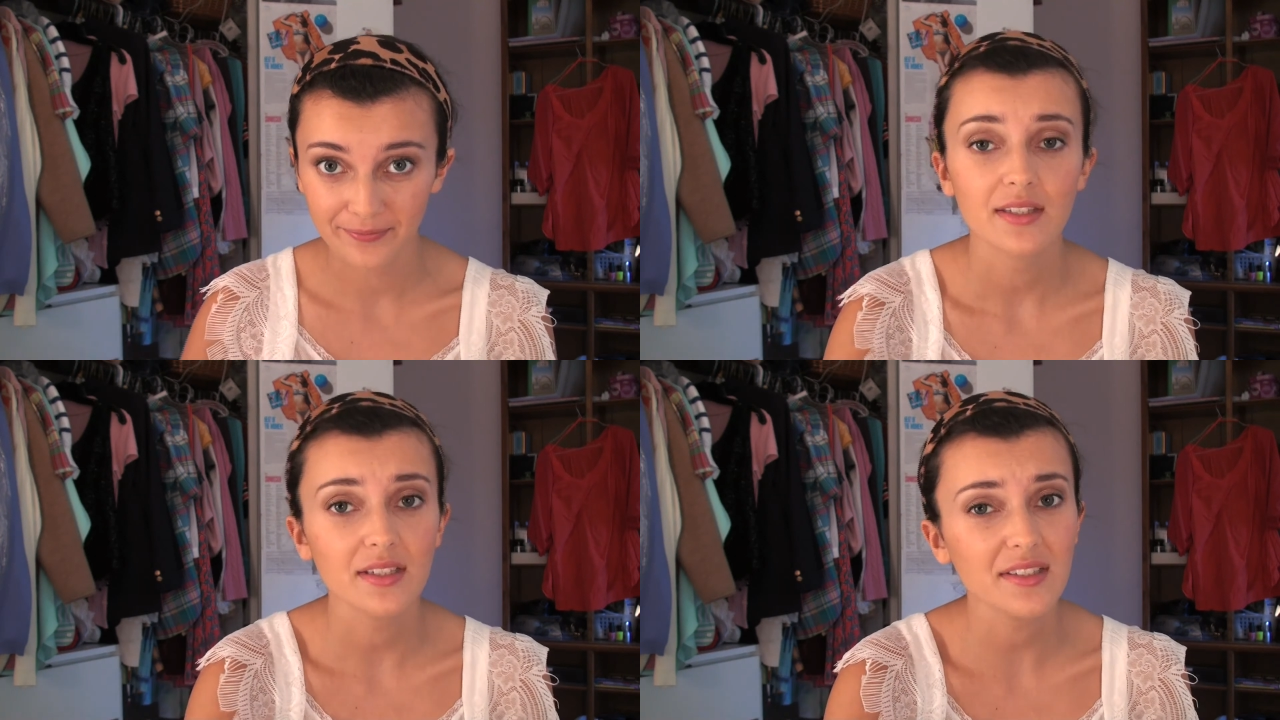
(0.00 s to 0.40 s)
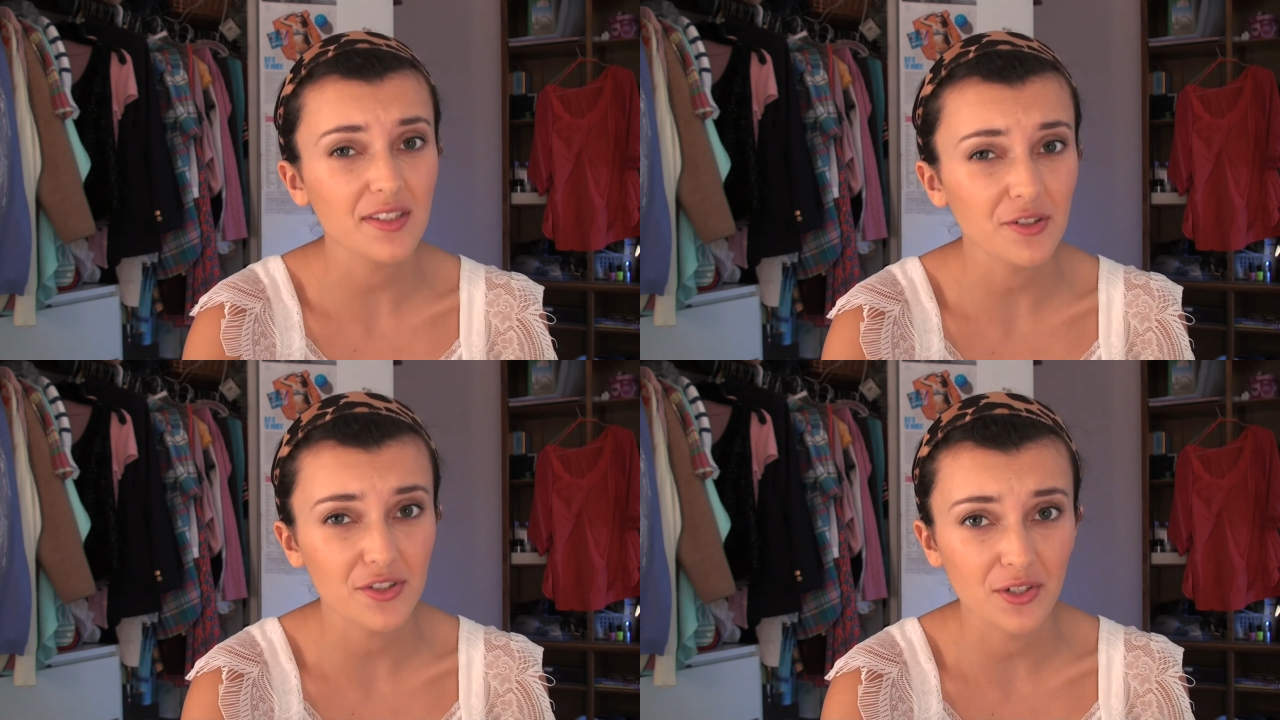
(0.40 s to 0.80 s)
Since
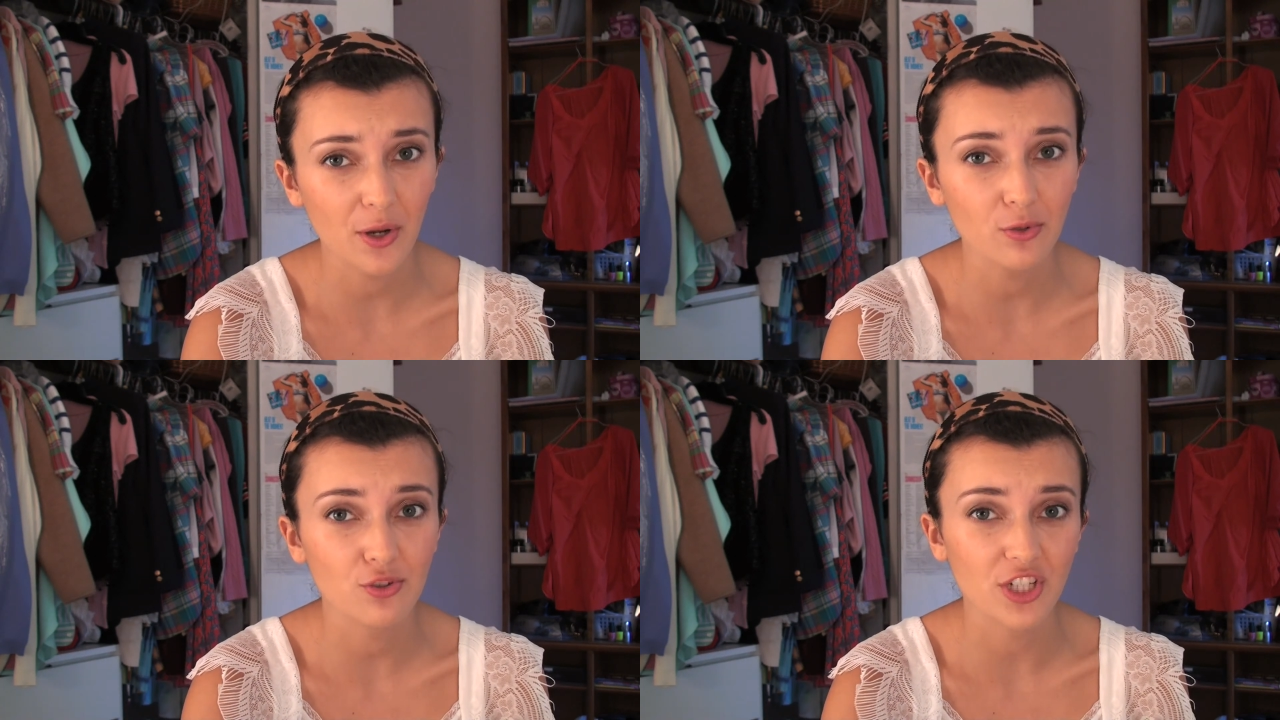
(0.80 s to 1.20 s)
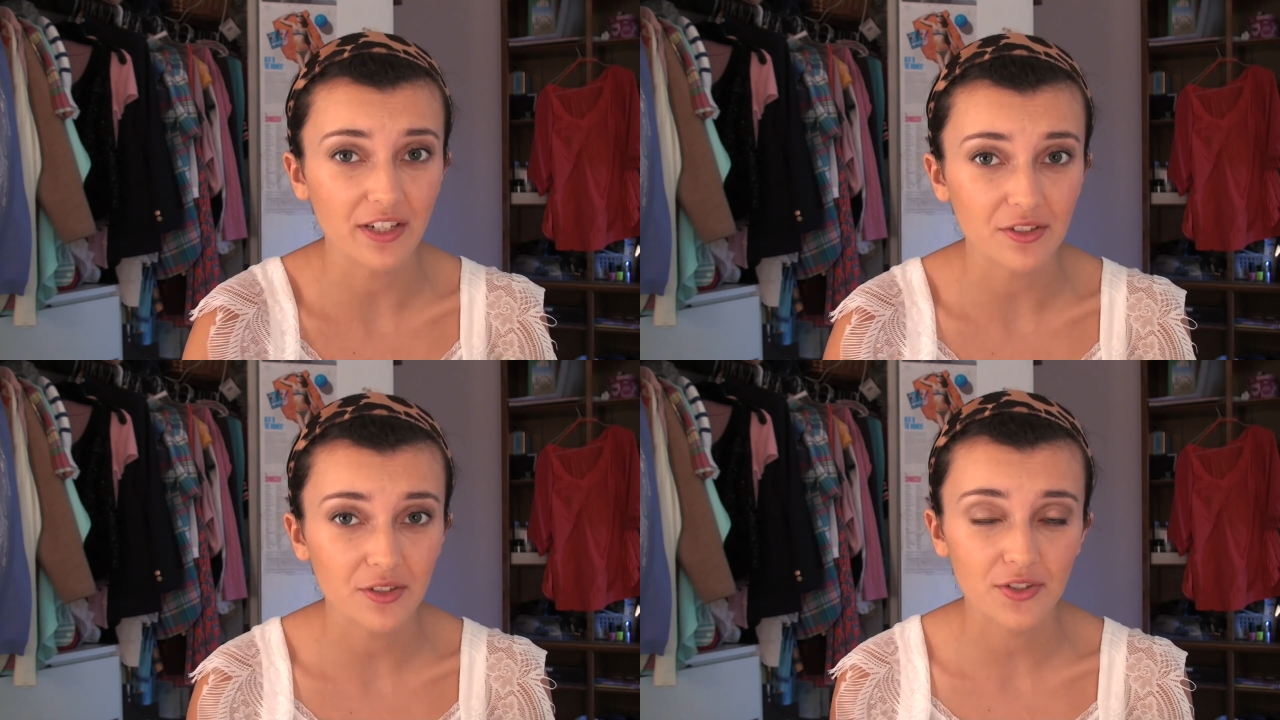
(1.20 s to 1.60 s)
there's no
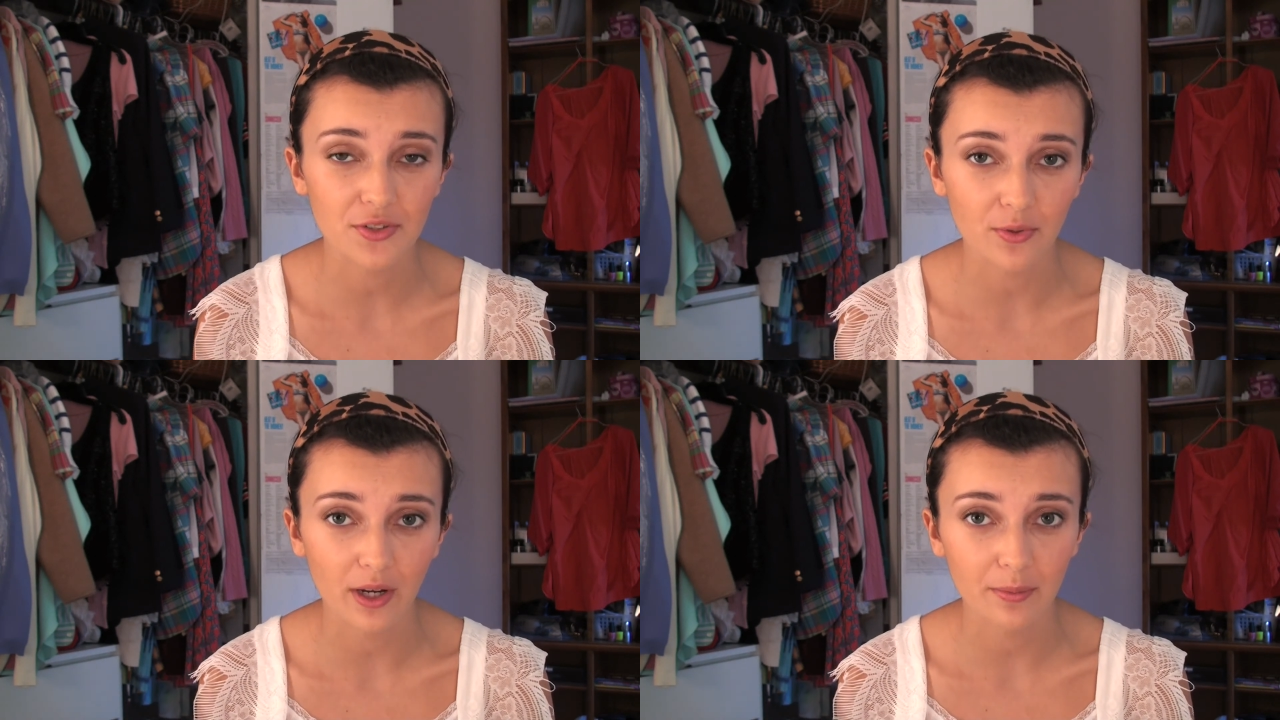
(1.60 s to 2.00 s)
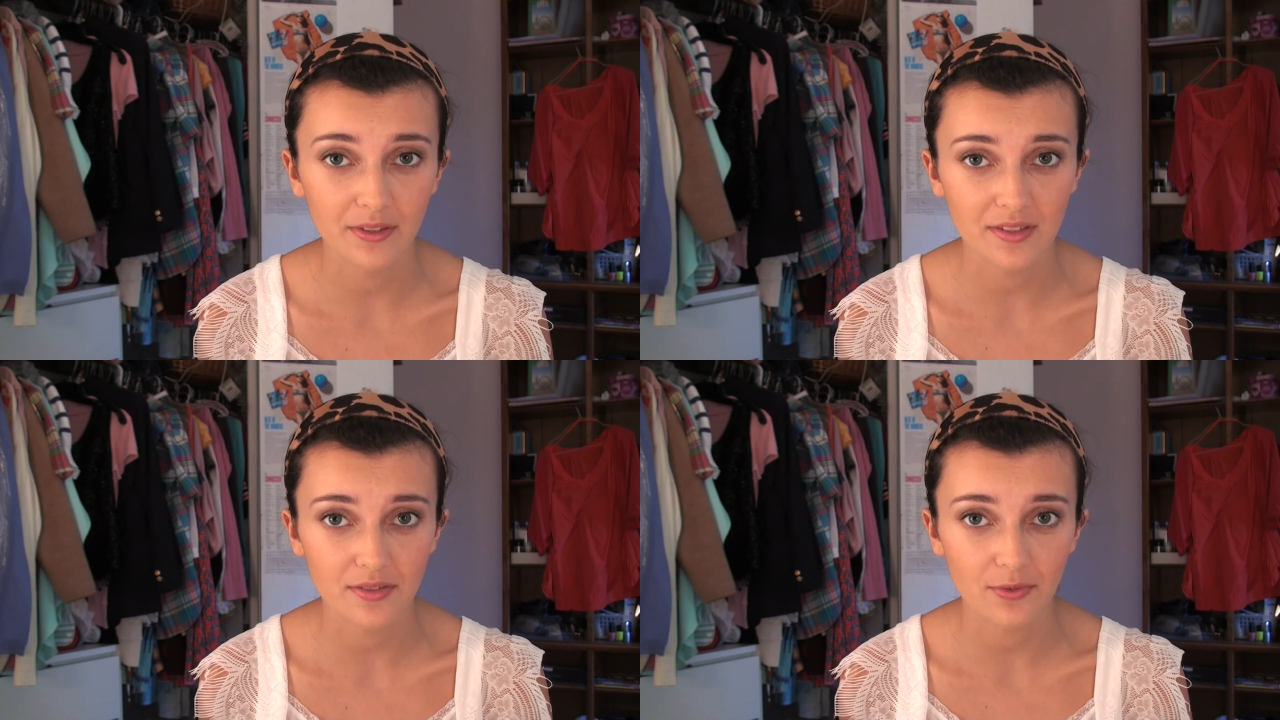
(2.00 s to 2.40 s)
gentle scrub
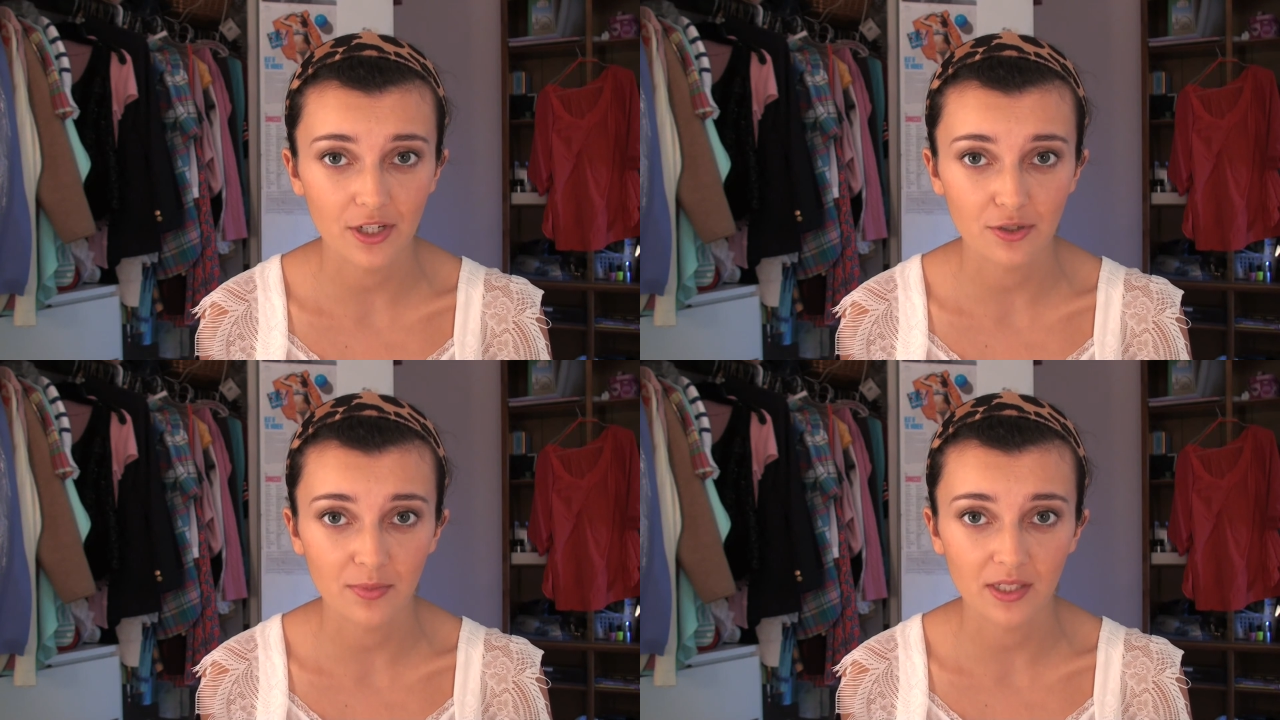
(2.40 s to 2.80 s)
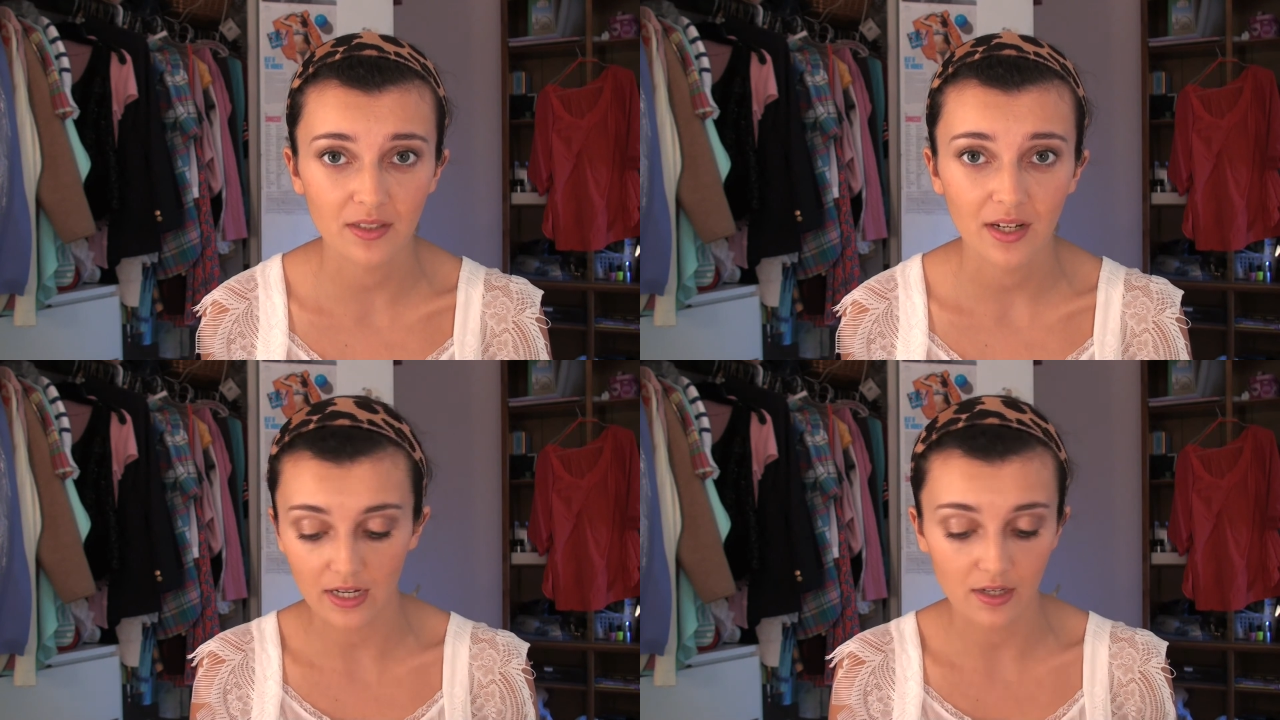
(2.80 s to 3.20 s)
in this regimen,
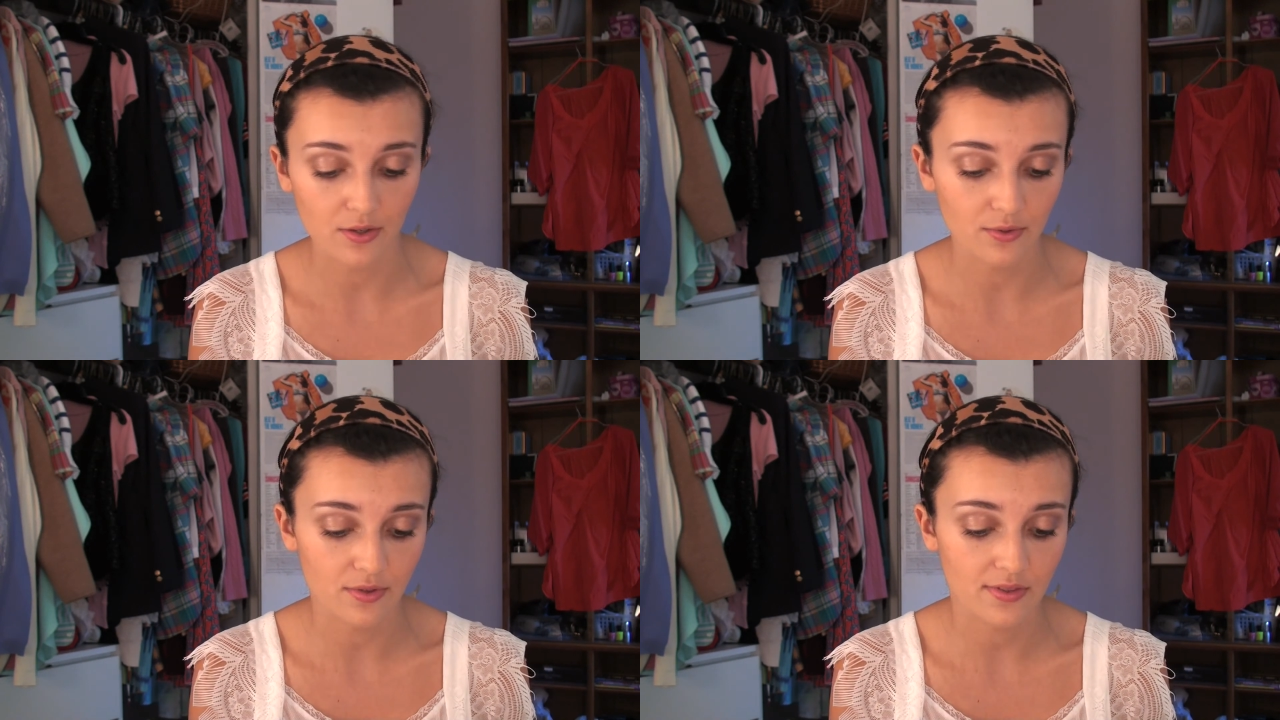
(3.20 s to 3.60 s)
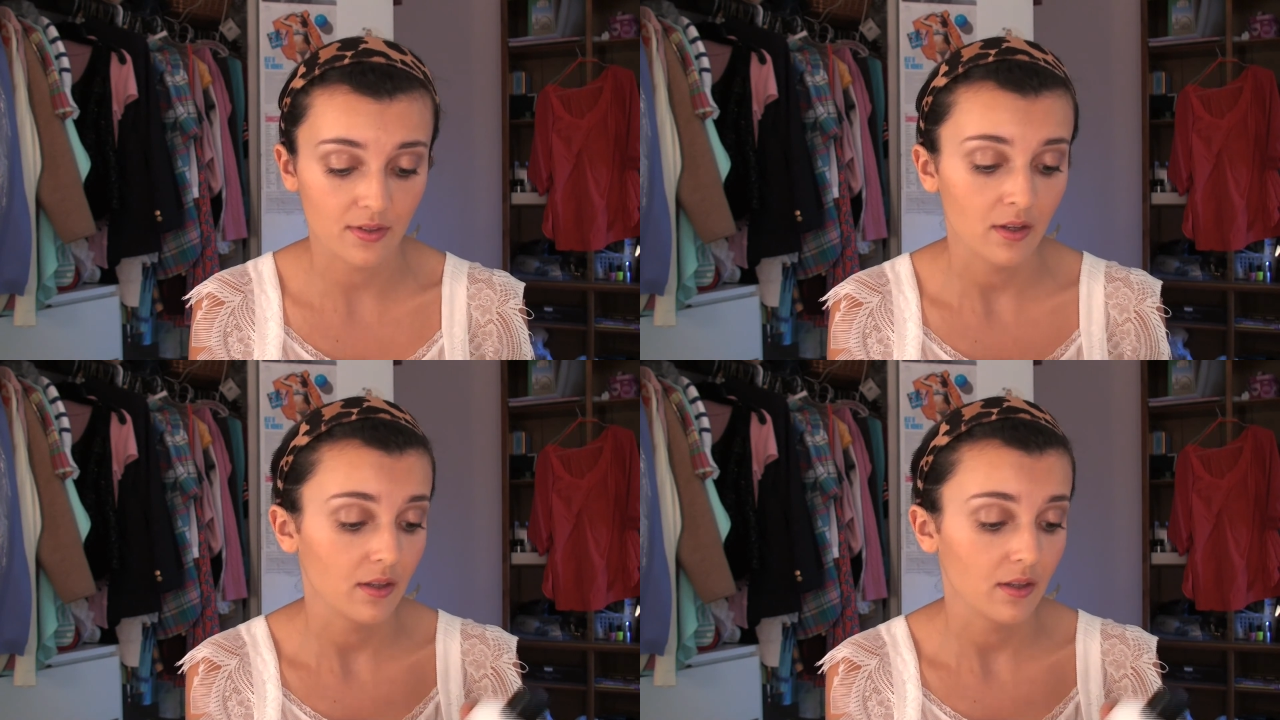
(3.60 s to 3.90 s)
I use